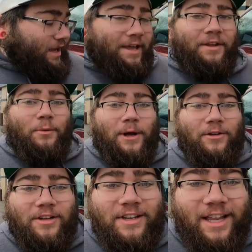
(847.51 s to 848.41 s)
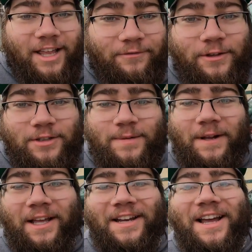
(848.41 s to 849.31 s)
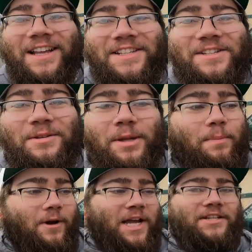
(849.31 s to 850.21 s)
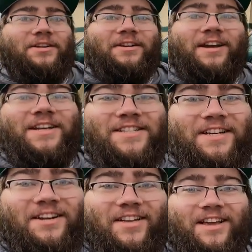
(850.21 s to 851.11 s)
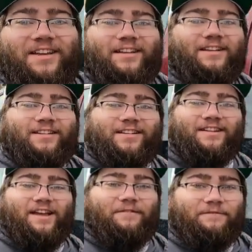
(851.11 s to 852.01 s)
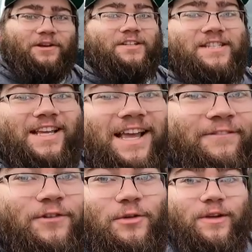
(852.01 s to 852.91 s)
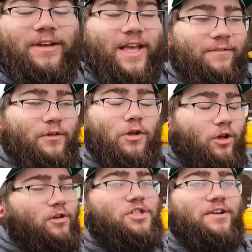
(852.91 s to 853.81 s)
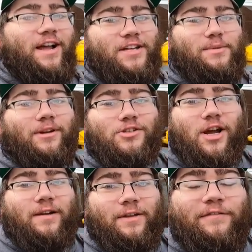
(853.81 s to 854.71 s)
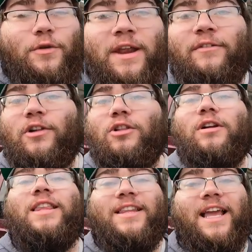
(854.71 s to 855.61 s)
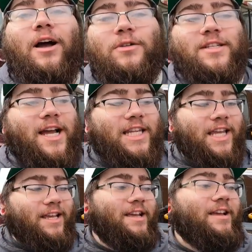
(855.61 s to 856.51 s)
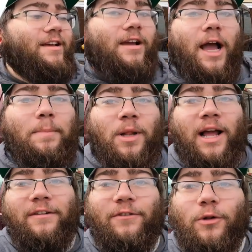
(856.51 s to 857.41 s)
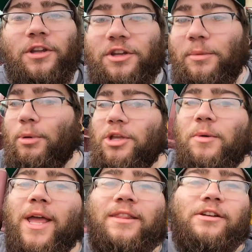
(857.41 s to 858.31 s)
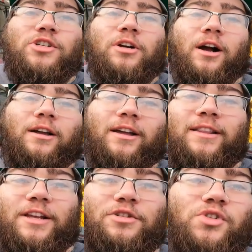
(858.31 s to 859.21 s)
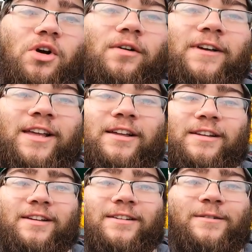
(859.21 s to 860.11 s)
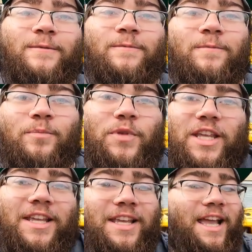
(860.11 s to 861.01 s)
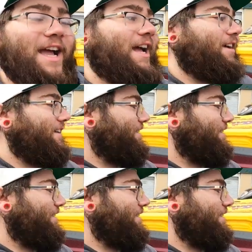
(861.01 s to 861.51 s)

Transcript: and the welded. It feels nice, dude. It, the brakes okay. are nice and yeah. like it feels like if you if you close your eyes while drive, if you never looked at the outside, like I blindfolded you, put you in the truck, and then you drove it. You think it's a decent F two fifty? Yeah,